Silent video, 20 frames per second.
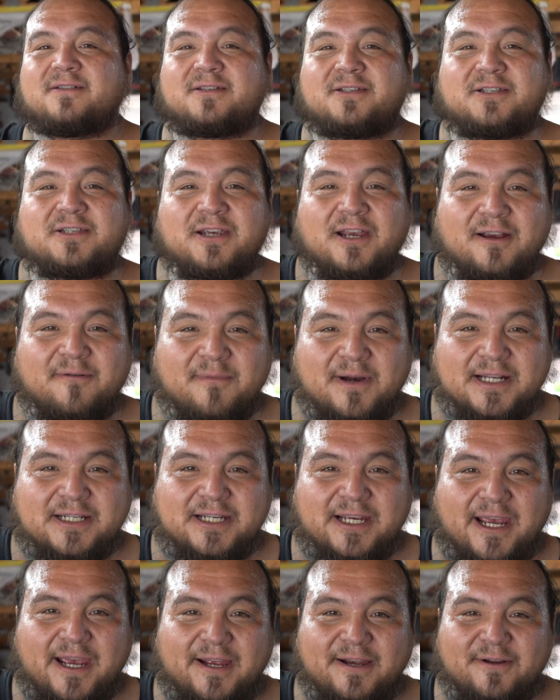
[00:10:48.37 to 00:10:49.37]
share my
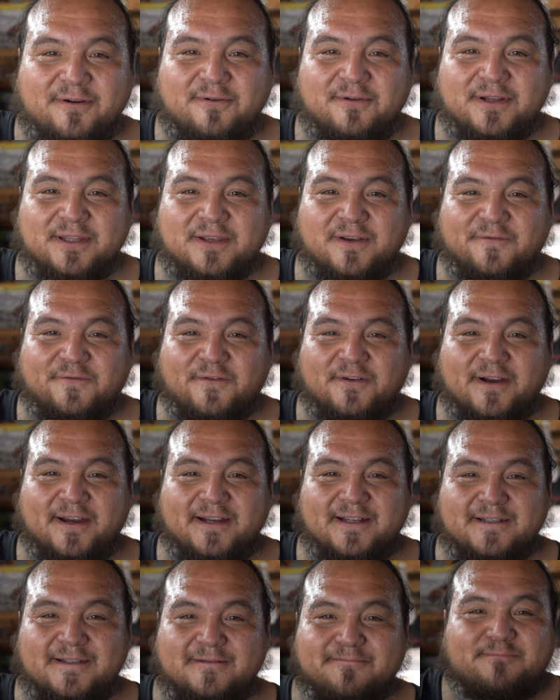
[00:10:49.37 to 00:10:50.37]
channel with your
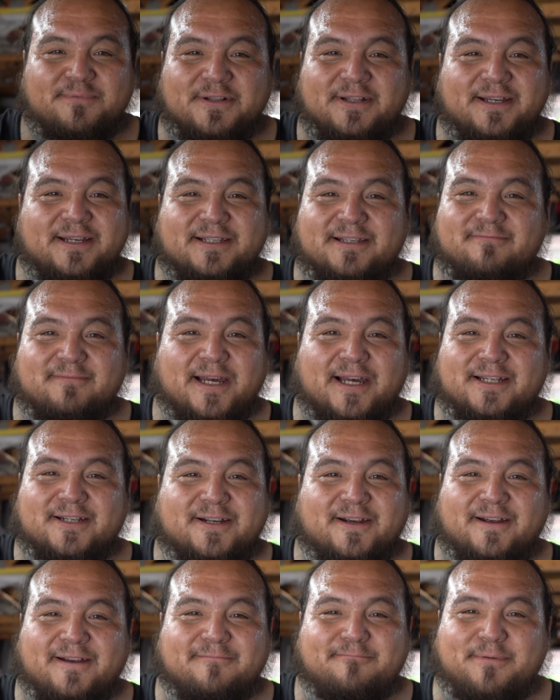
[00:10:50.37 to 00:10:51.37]
friends. Please, I'm not
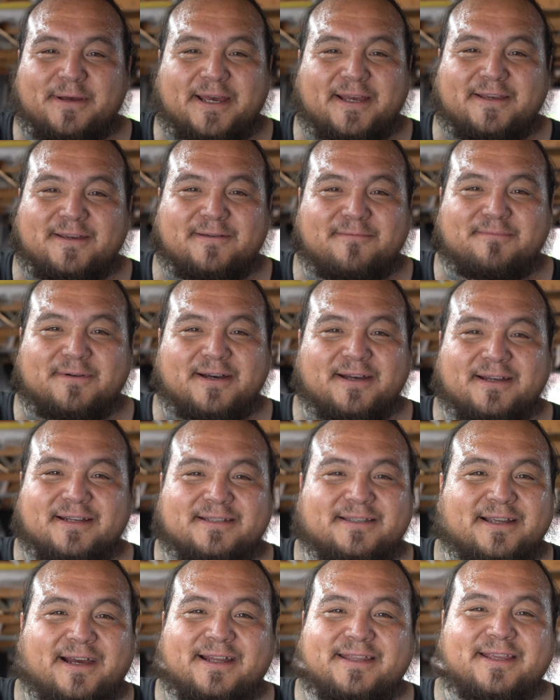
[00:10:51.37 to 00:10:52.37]
trying to beg you, but
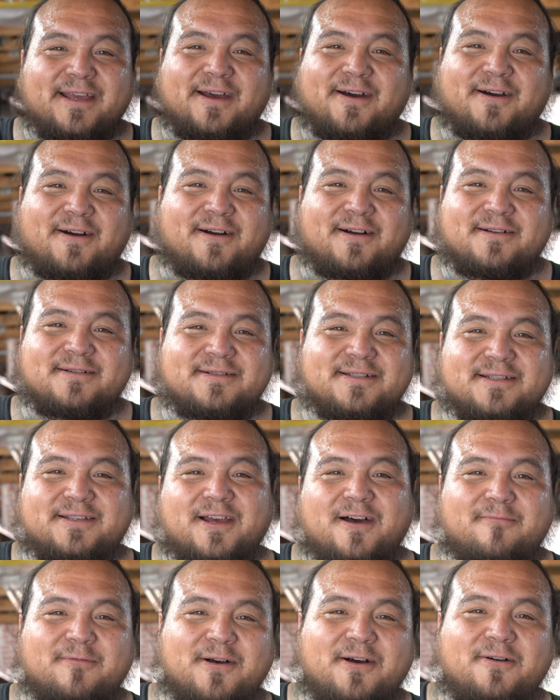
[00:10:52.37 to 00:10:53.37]
it's not that hard. Just
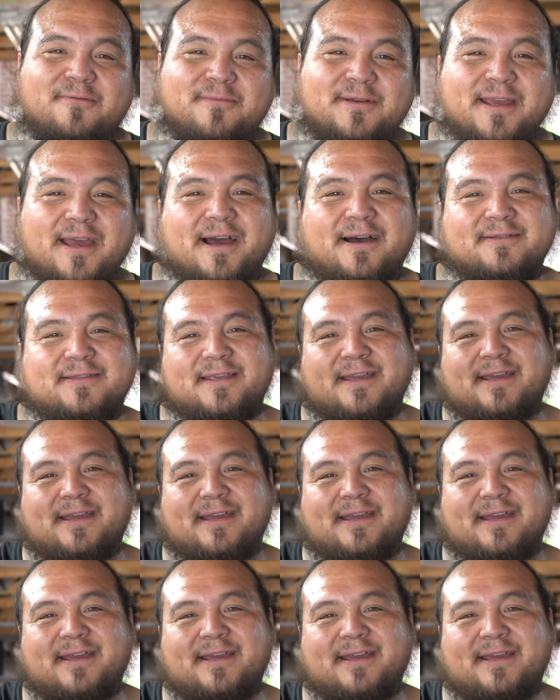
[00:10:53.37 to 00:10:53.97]
help a homie out.